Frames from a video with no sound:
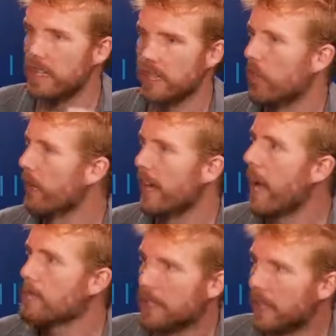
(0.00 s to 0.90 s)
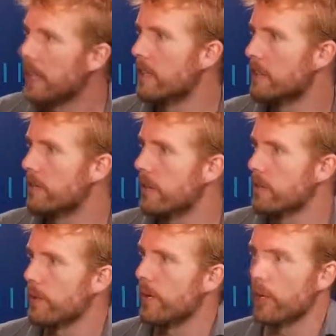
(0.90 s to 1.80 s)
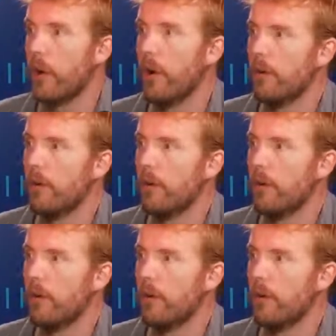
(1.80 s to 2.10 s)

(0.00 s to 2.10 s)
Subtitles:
it's all encapsulated, so it's ready to go.